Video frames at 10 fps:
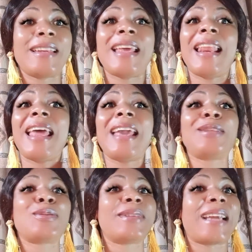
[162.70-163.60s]
They
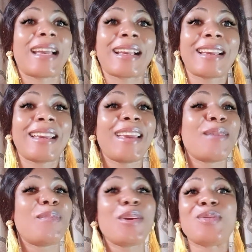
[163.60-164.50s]
like to knack,
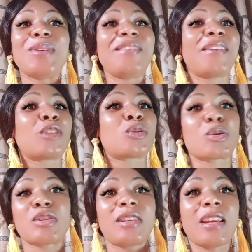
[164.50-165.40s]
make you never
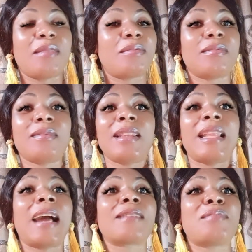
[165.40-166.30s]
touch them.
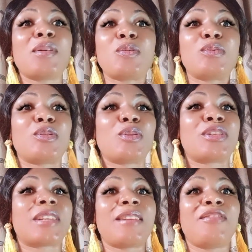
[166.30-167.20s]
That KPÉkûs
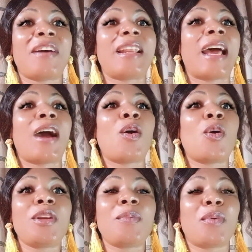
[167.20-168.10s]
don't, in fact, that
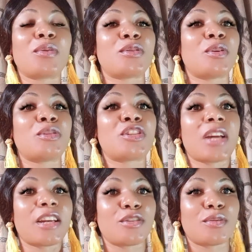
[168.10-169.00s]
honeypots don't
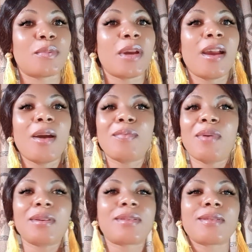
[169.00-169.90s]
charge up.
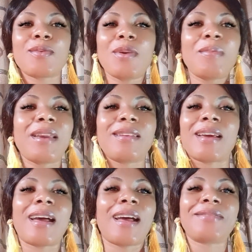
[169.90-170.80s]
But women
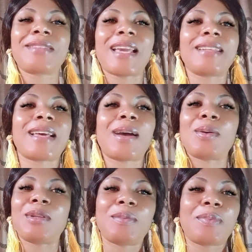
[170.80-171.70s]
that have tighter
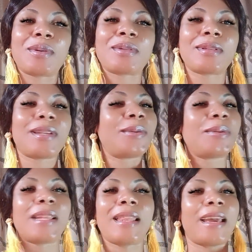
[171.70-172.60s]
honeypots, they
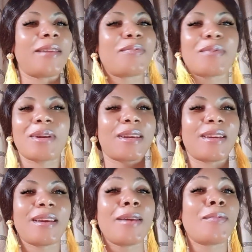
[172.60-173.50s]
know they like
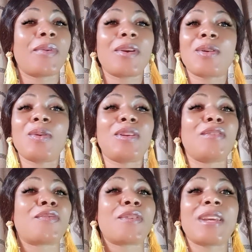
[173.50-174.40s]
prick. Prick know they
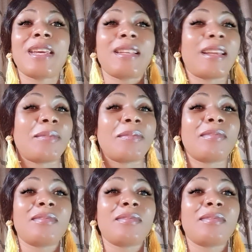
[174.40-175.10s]
freaking them.